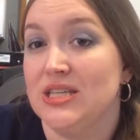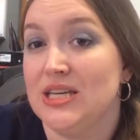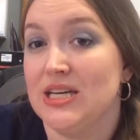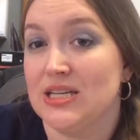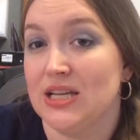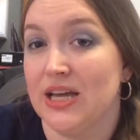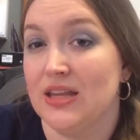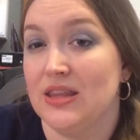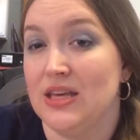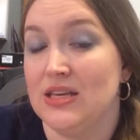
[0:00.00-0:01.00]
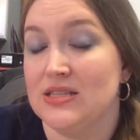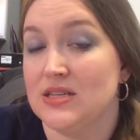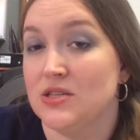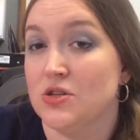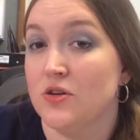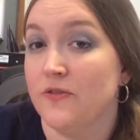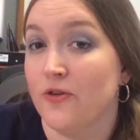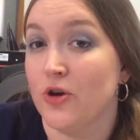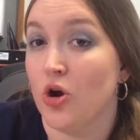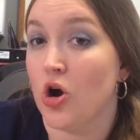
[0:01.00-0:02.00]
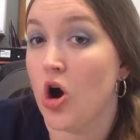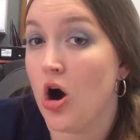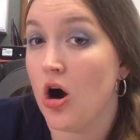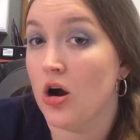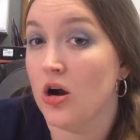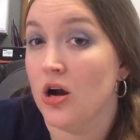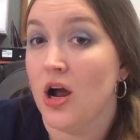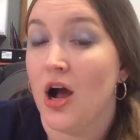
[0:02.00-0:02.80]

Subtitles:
get like the sensor for your car.